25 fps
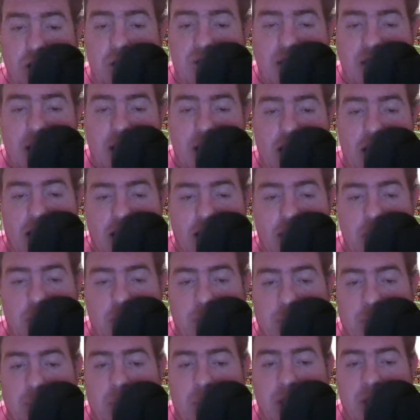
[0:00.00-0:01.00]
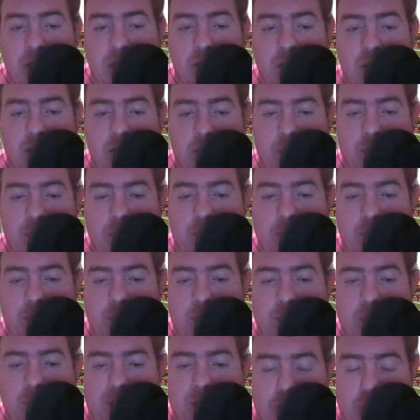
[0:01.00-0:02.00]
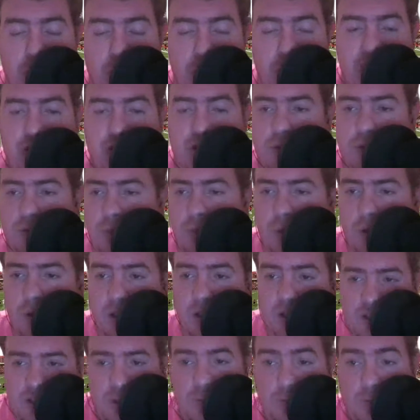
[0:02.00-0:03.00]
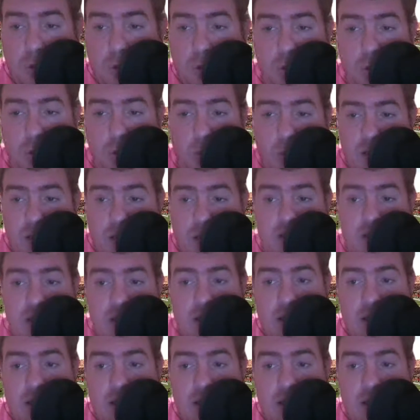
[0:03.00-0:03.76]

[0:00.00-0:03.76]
in and loses to Florida, let's say Florida wins,